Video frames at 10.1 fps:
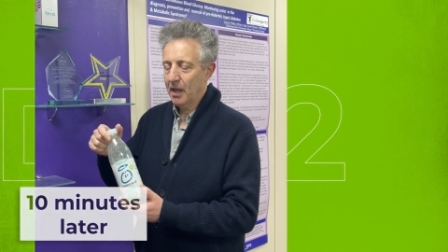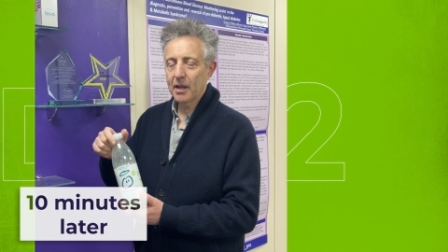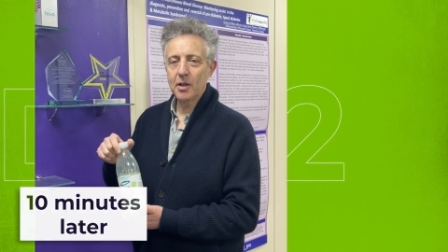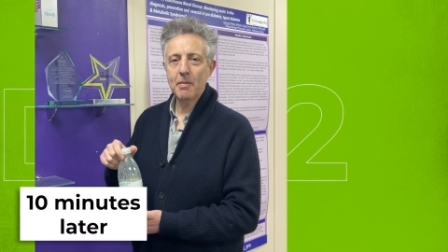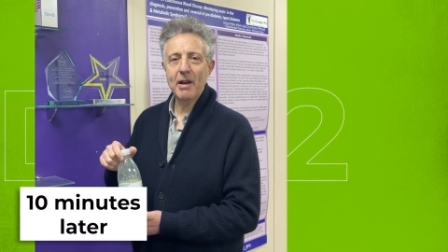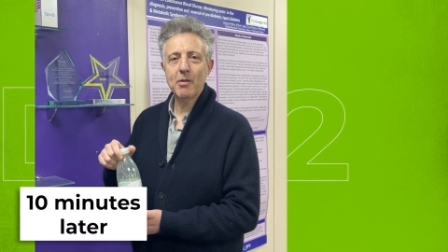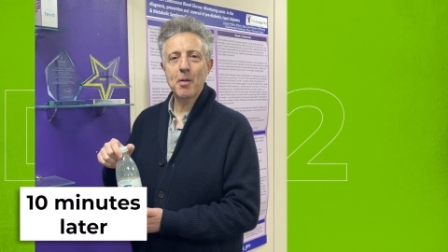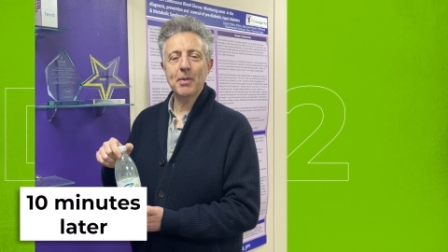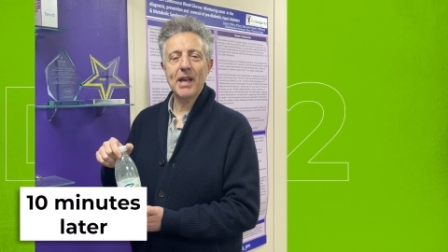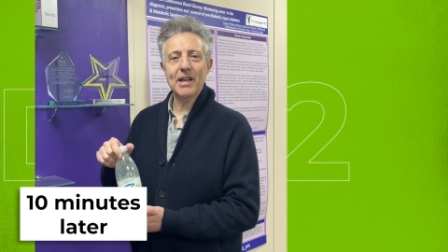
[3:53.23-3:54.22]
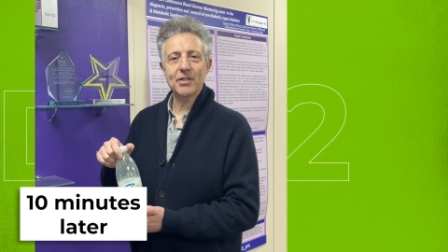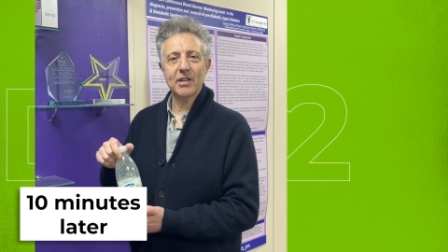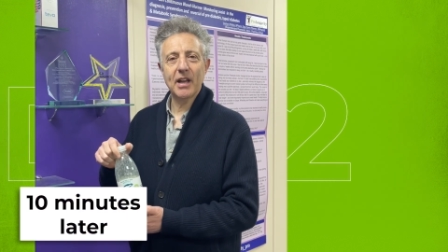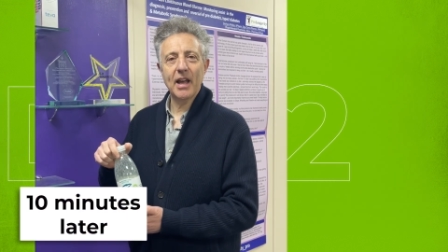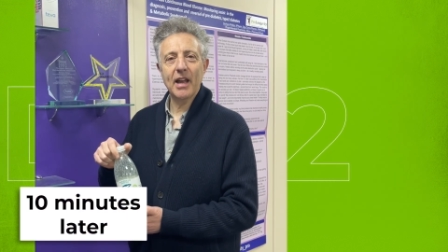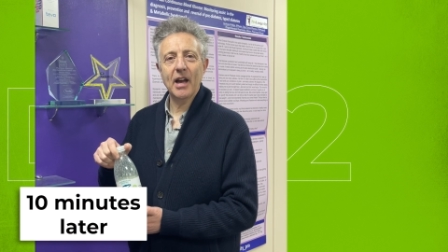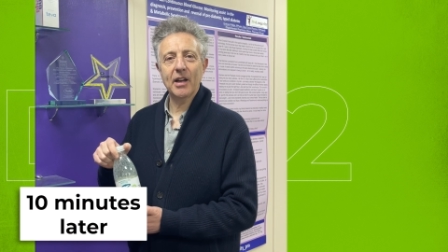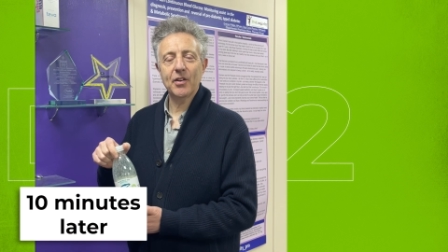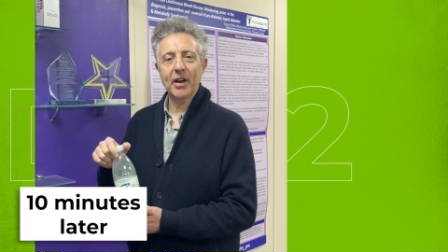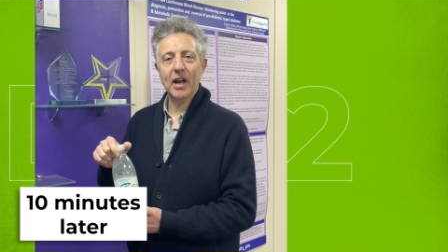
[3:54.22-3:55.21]
You may remember yesterday I
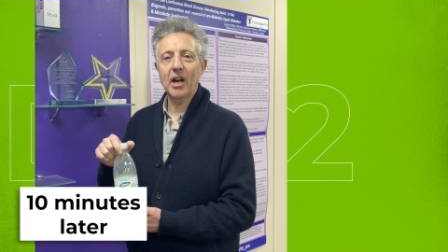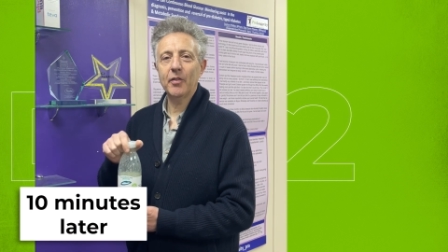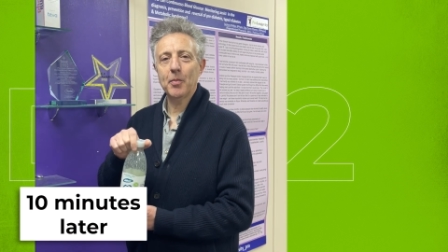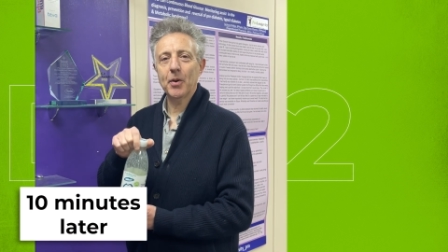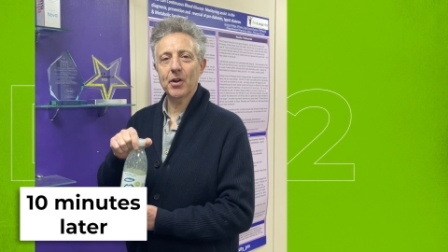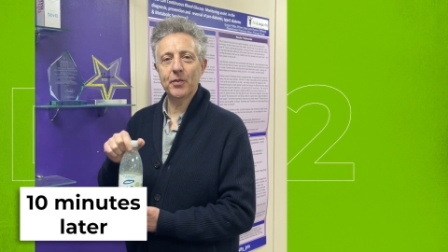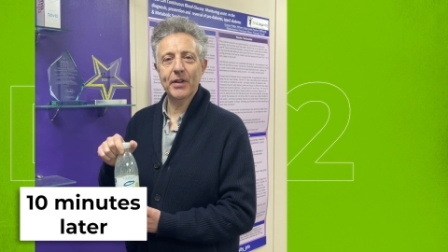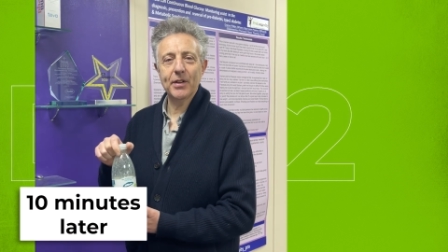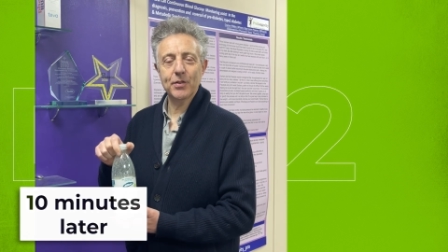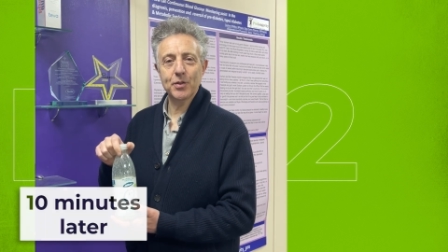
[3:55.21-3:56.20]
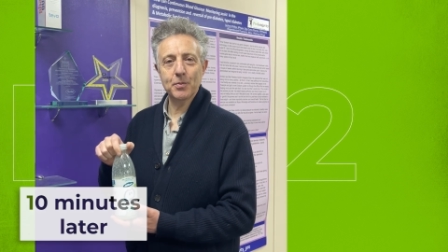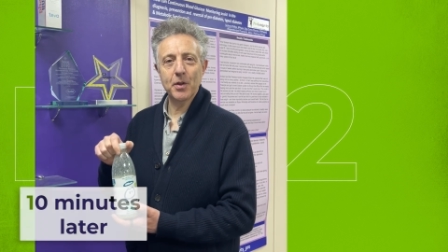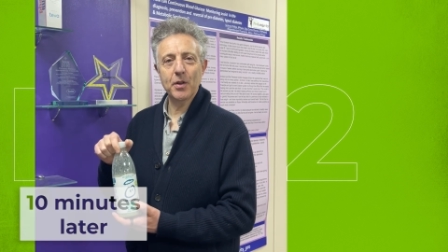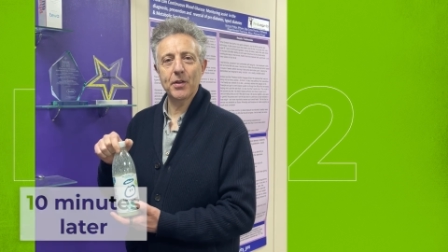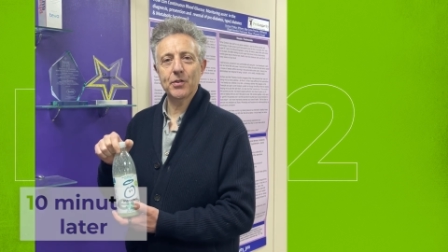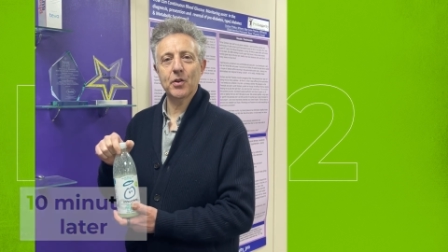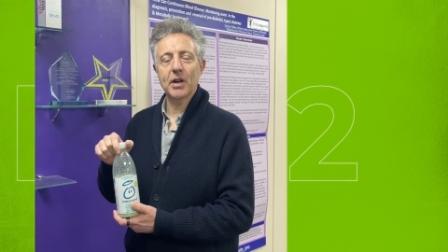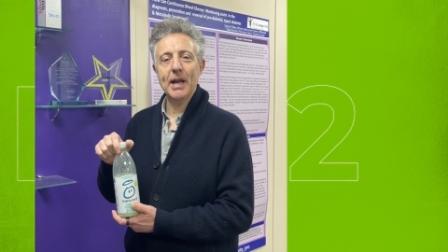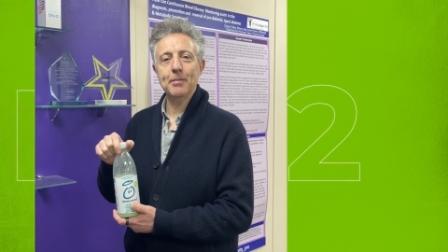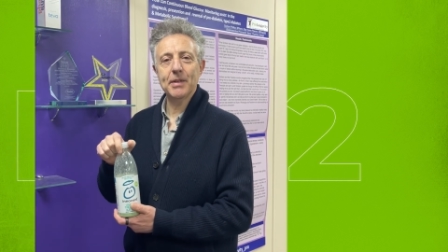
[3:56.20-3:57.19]
drank half a bottle of Innocent Smoothies on an
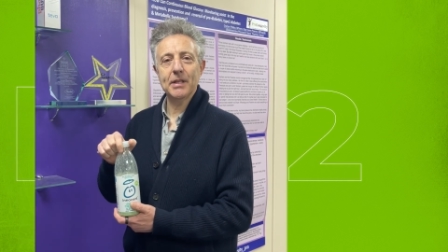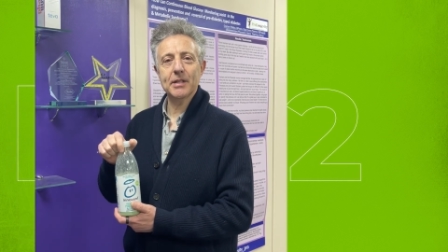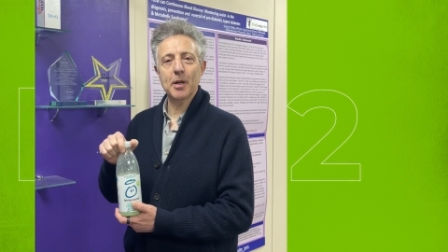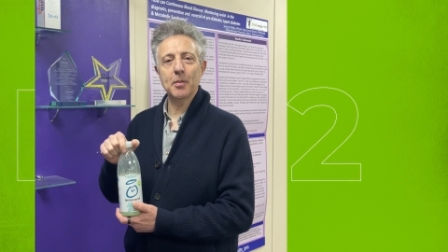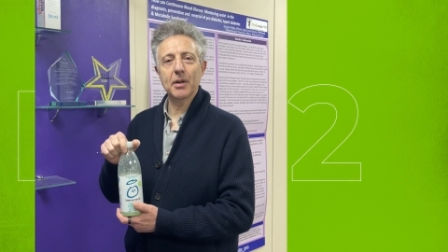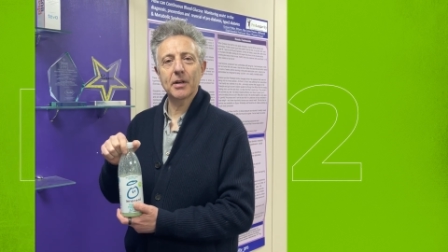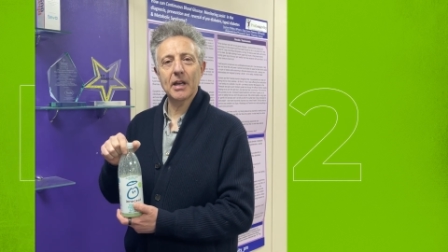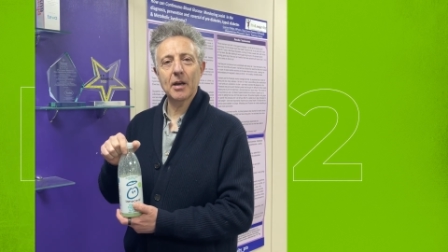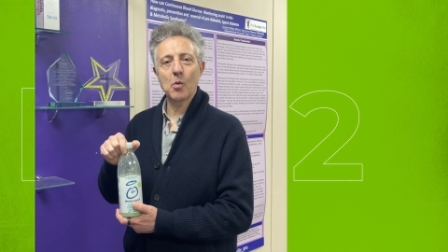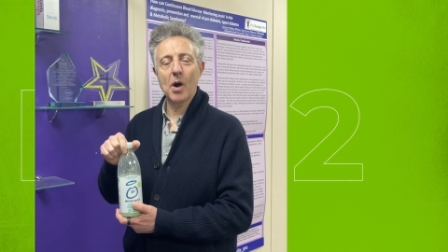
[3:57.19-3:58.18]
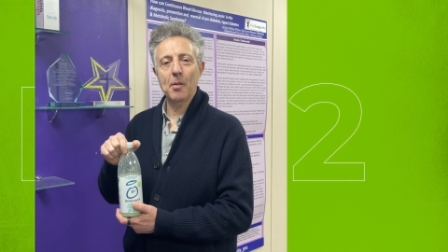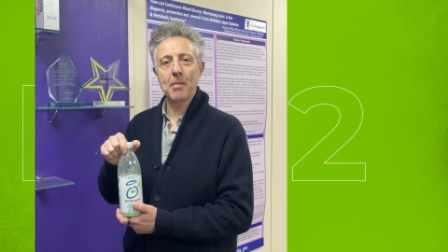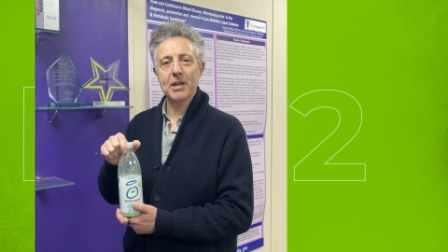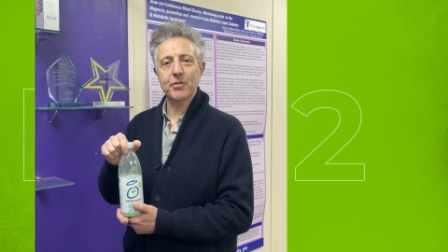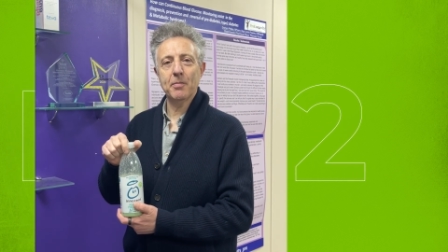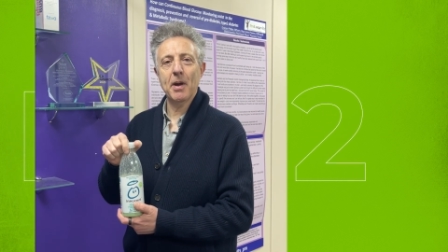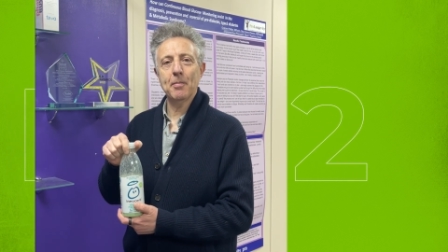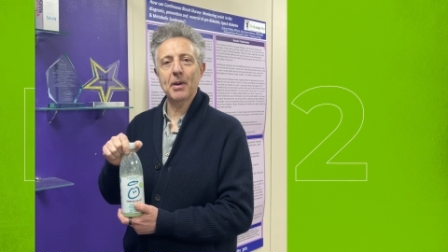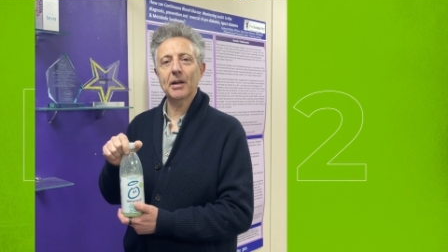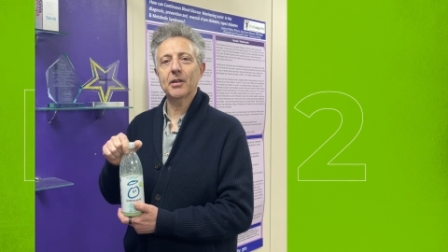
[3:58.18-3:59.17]
empty stomach while measuring my
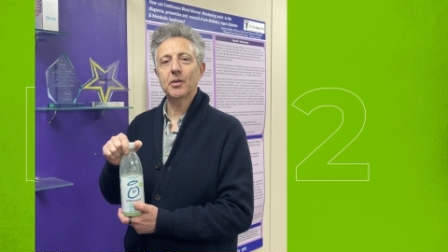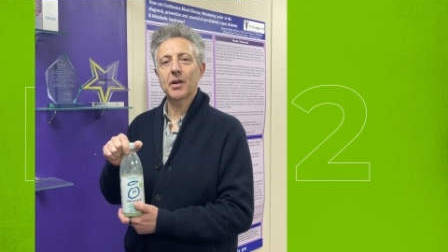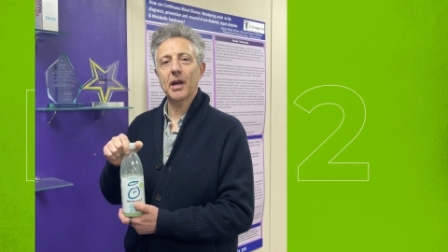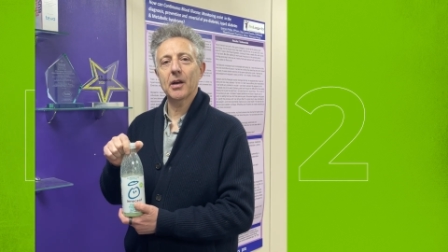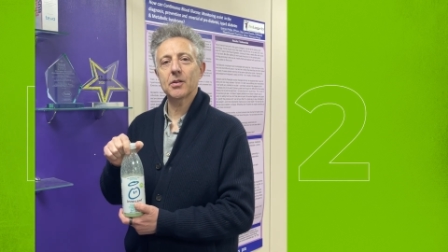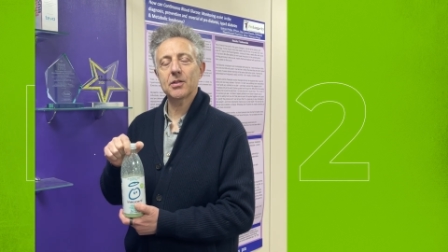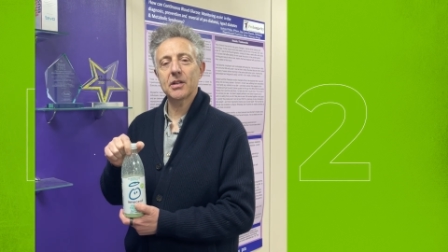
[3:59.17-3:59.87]
blood glucose,